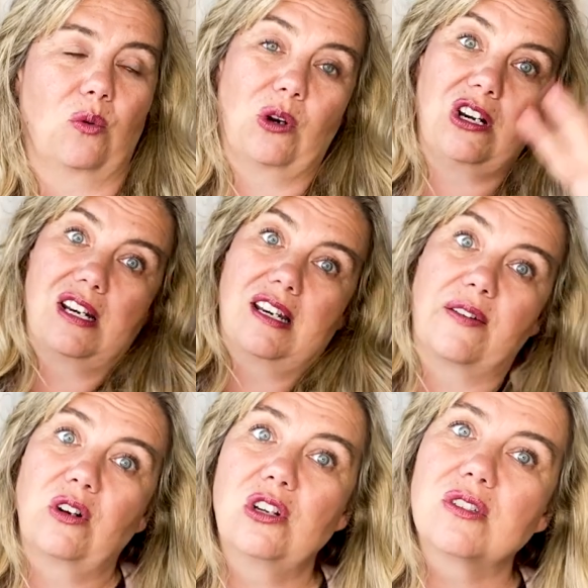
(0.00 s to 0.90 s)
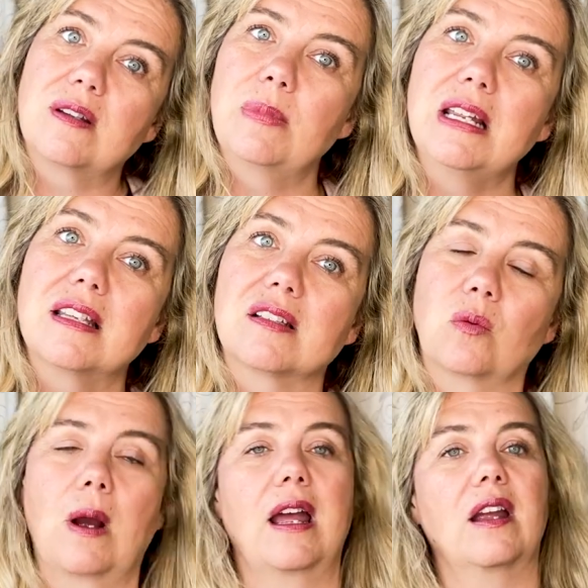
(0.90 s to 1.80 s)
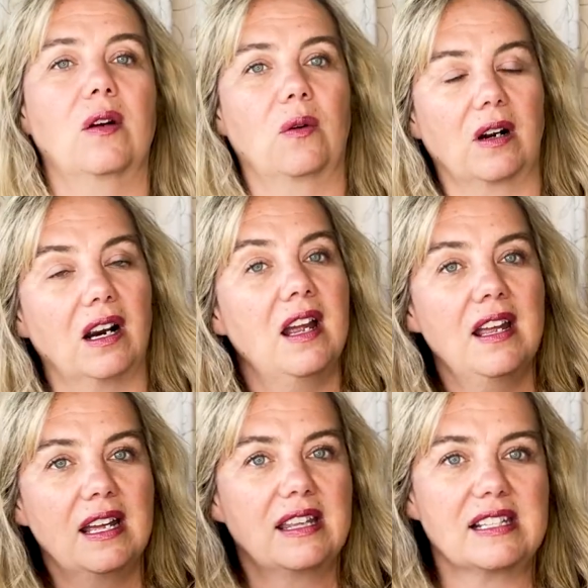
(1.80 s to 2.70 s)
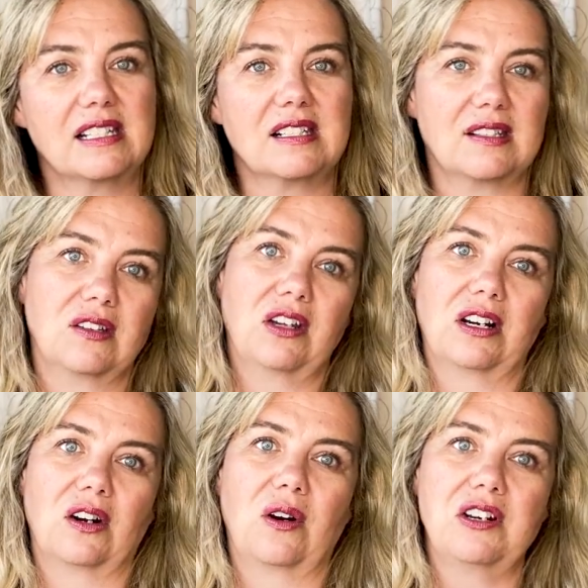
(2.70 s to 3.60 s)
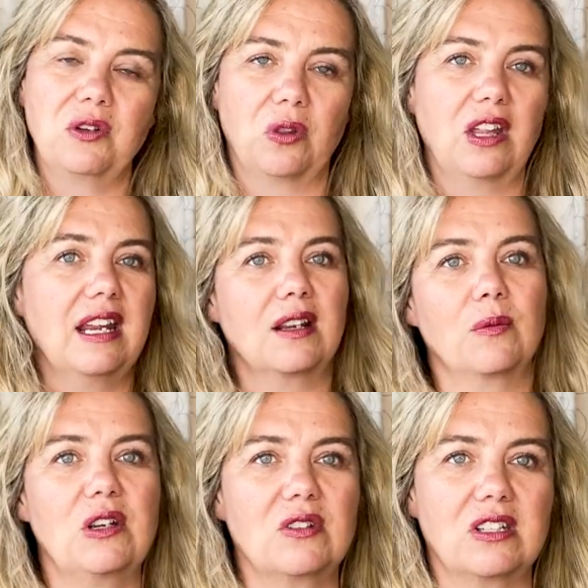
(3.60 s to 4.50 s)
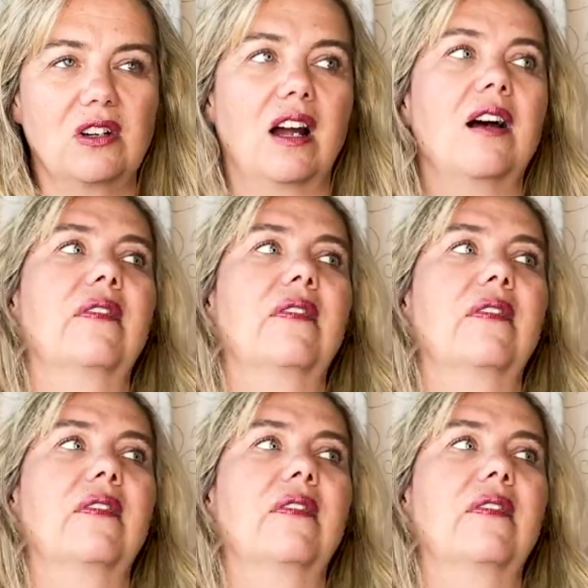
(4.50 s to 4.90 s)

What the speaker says: where it never used to be this way, or this is, you know, a new thing and we used to do, I'm